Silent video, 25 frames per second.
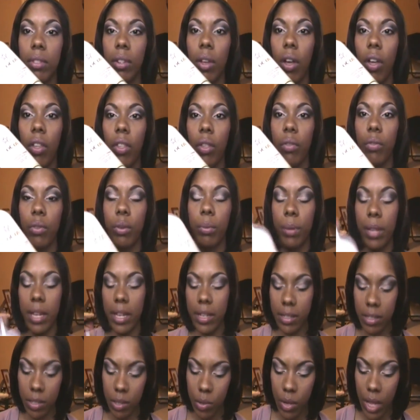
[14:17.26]
all over the
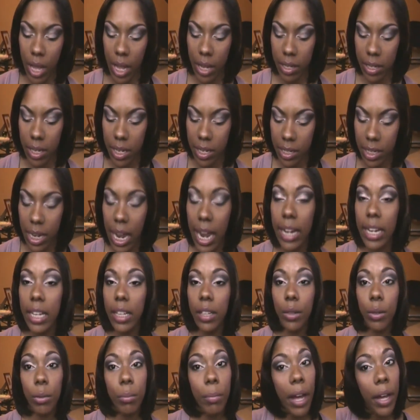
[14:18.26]
place. You got these
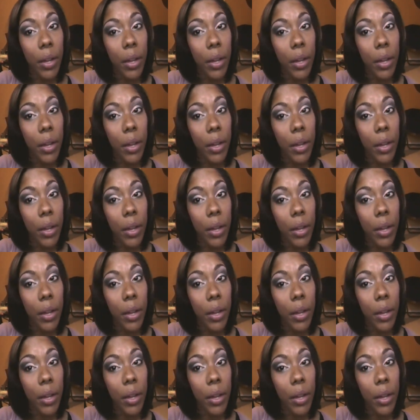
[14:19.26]
tiny little